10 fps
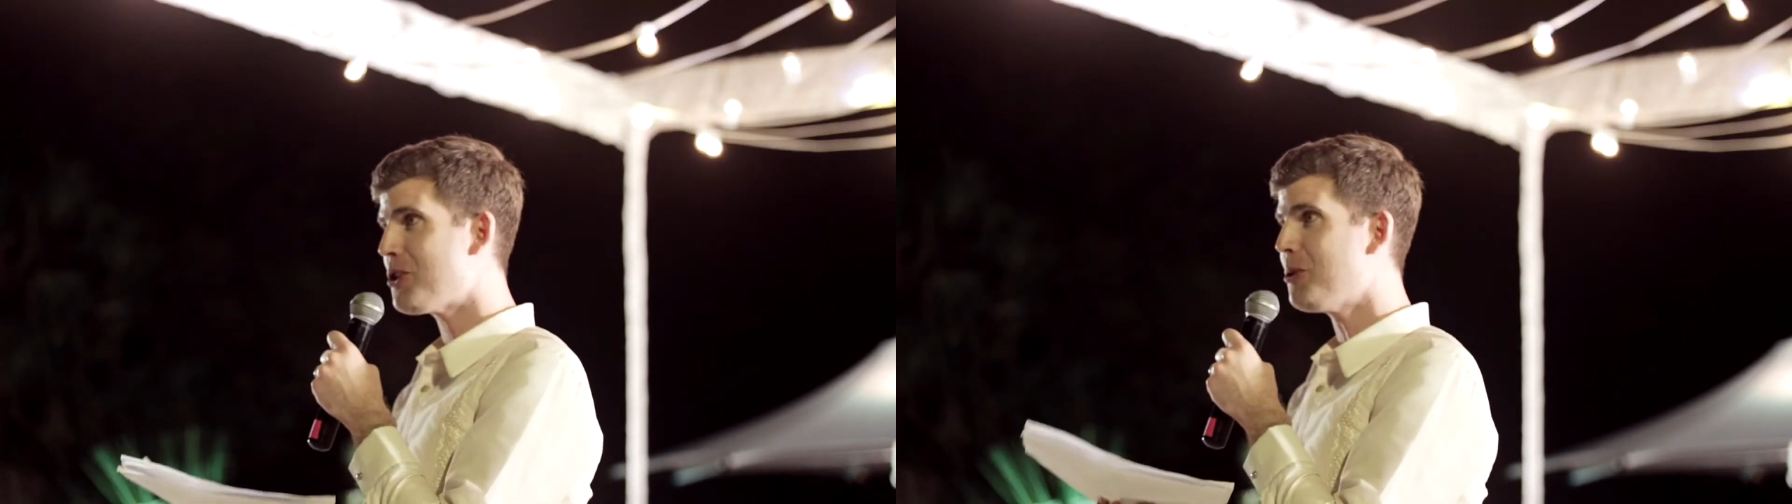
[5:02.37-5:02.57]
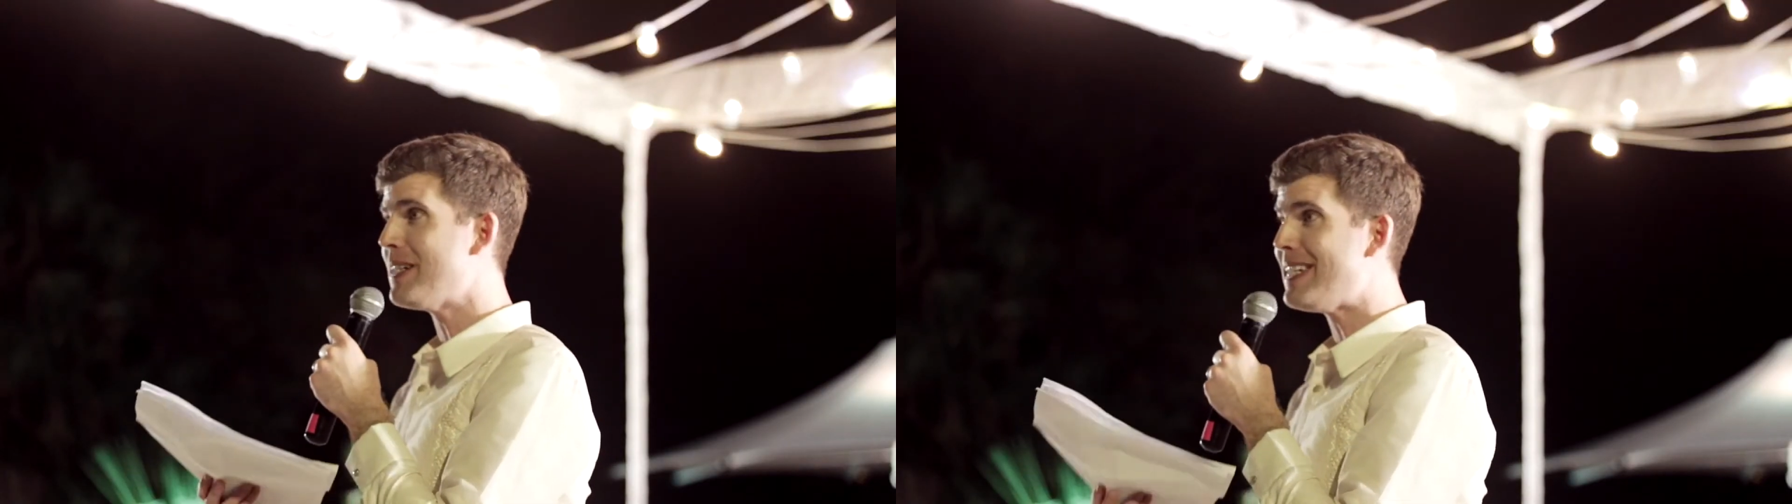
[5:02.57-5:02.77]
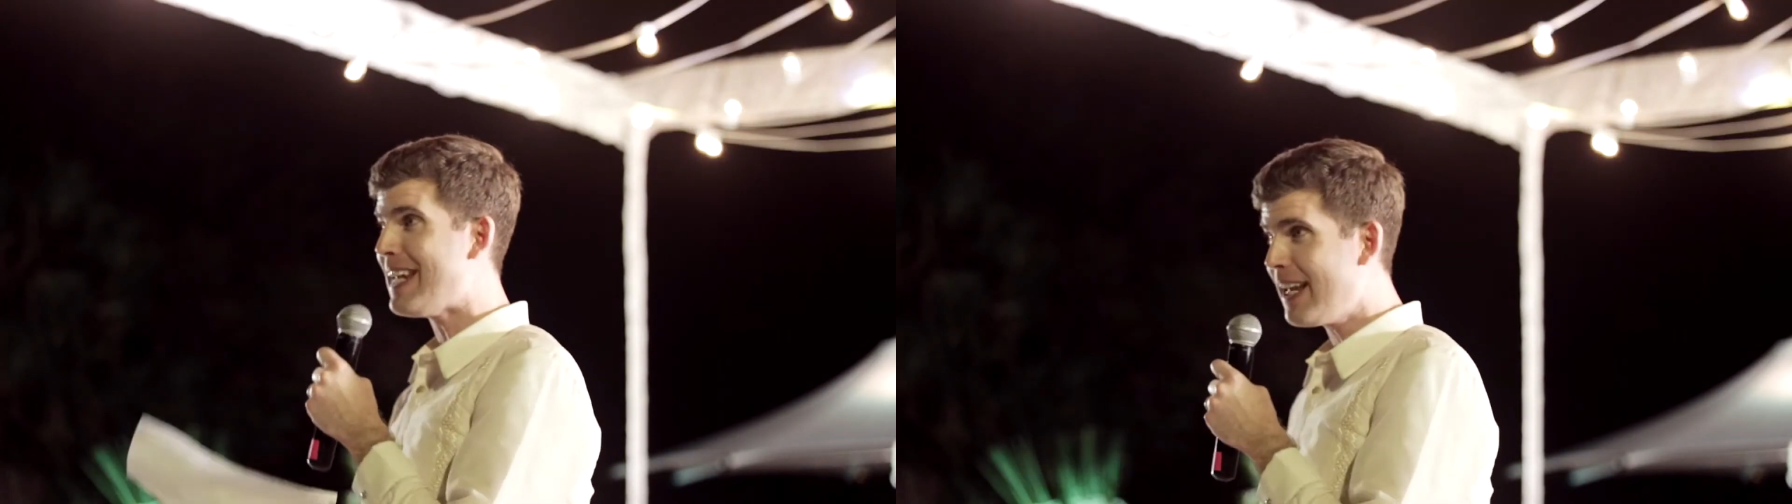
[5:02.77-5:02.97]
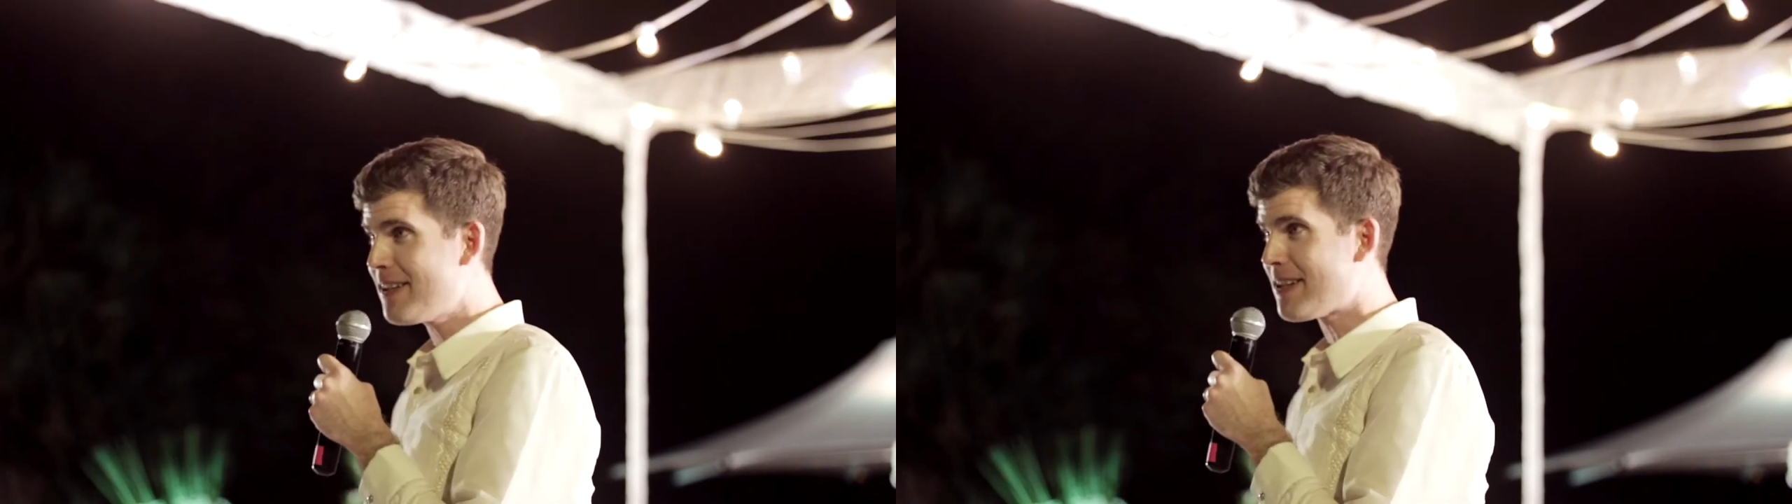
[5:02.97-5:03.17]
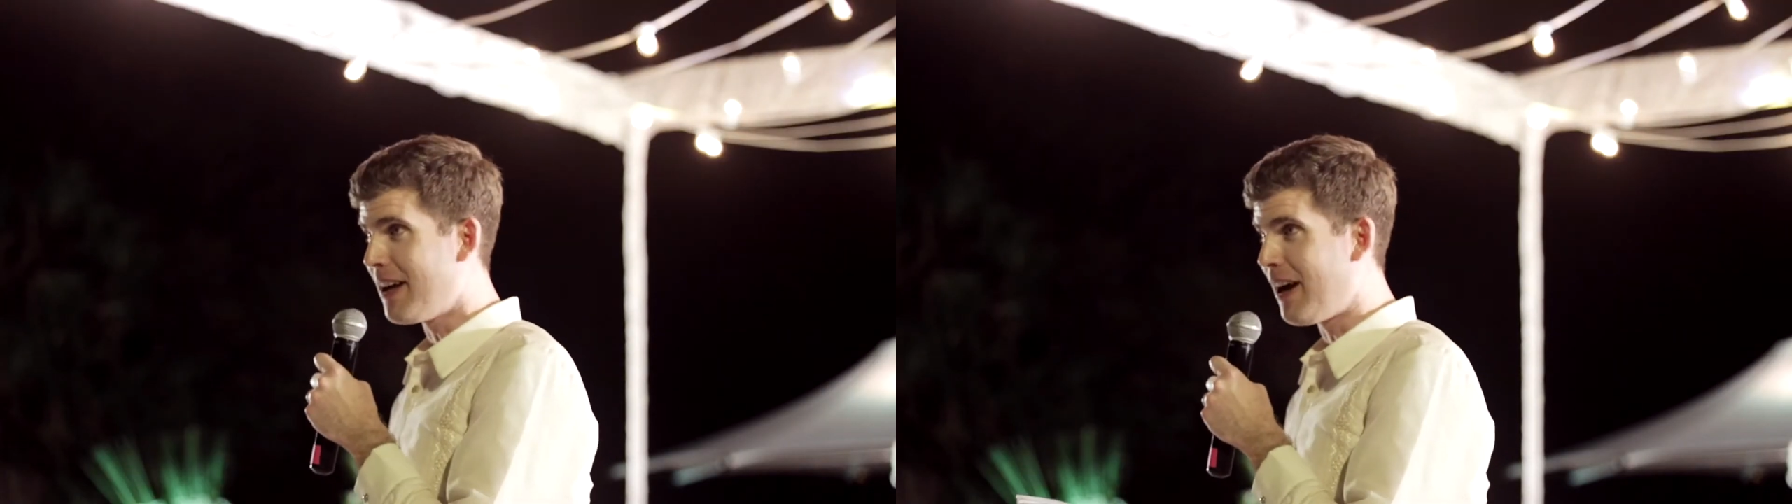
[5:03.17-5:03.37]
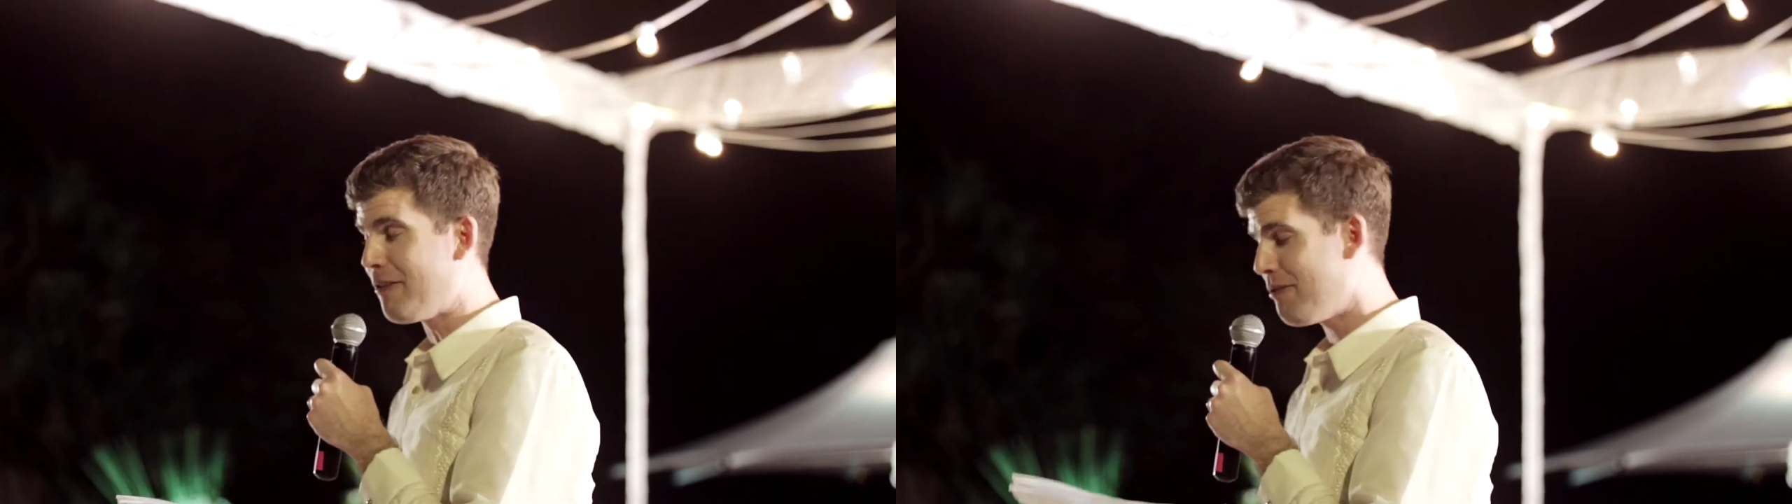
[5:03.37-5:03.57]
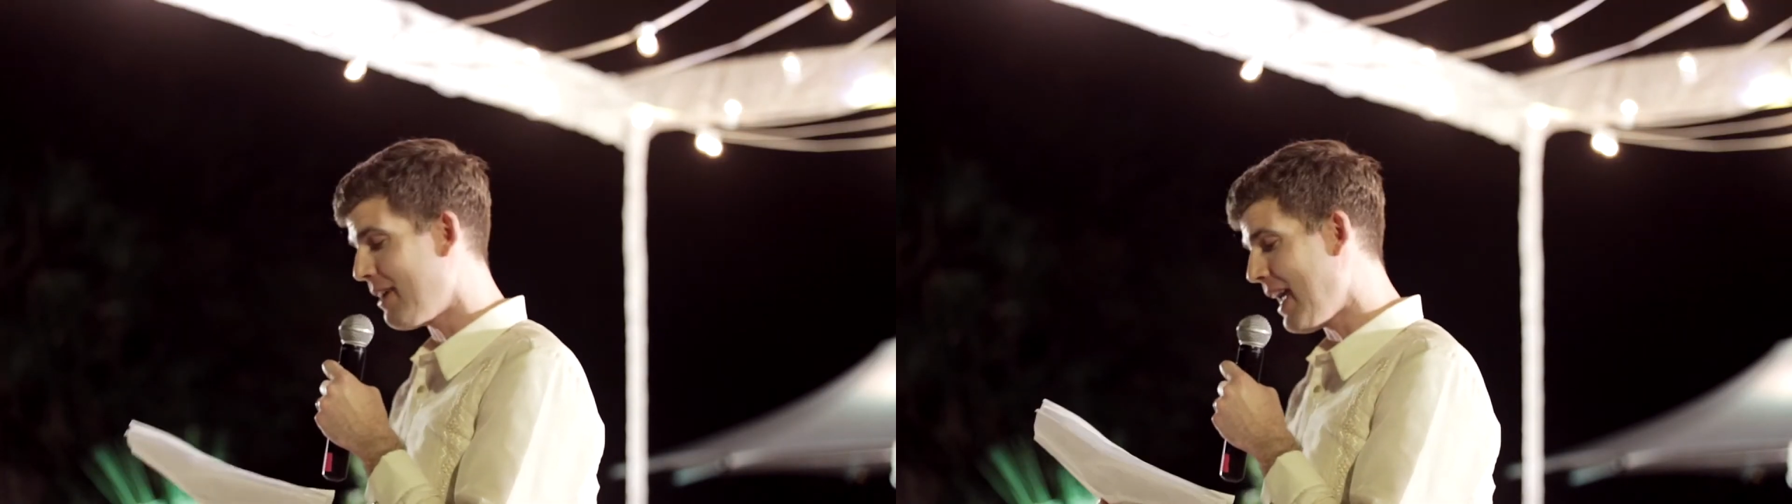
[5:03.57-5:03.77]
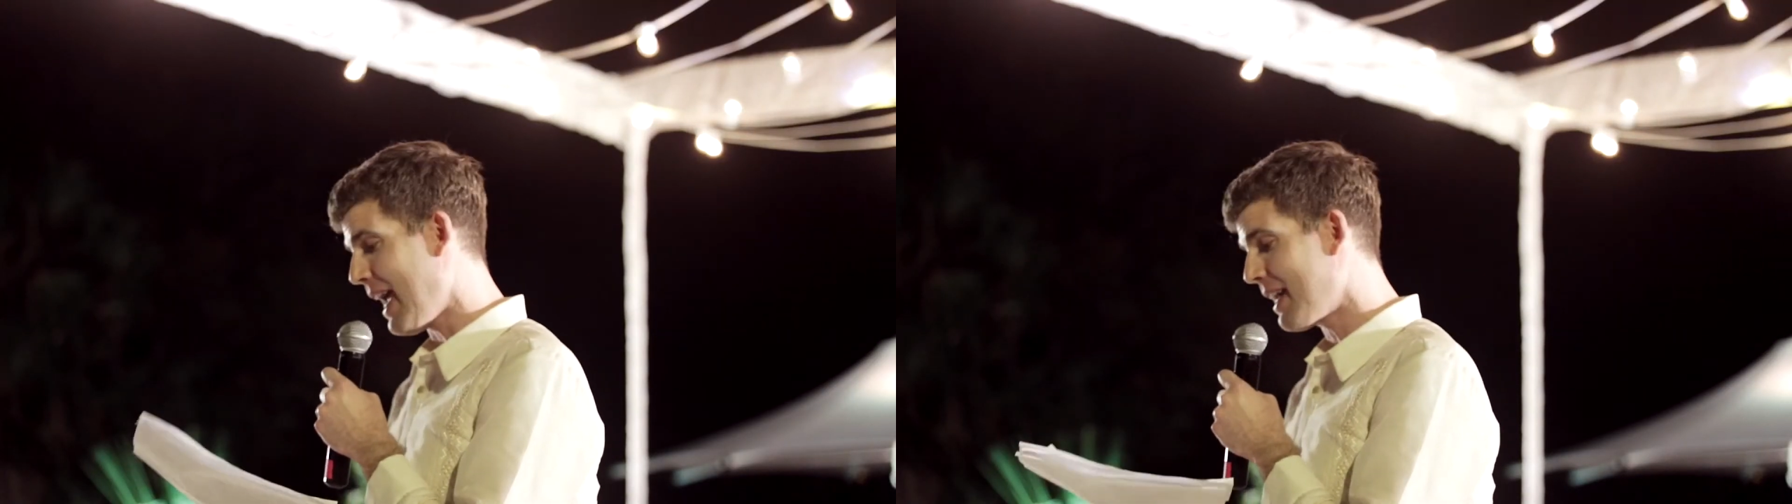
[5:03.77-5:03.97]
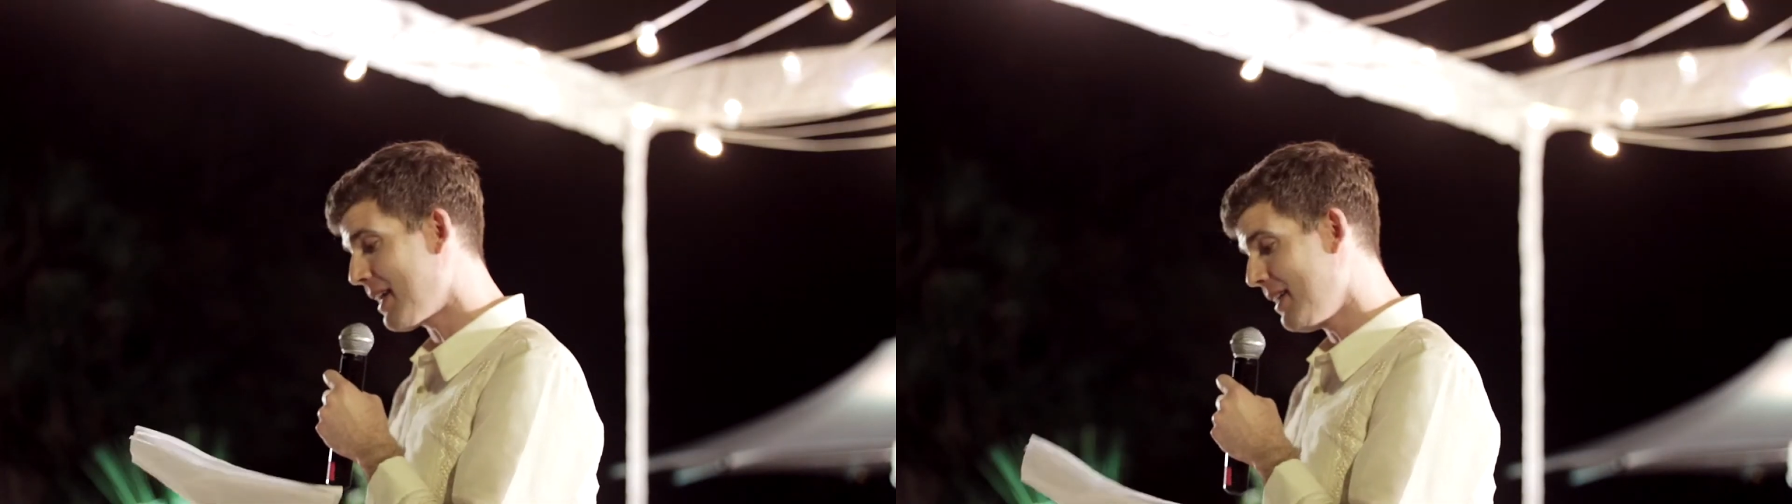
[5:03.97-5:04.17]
to a dance-off at a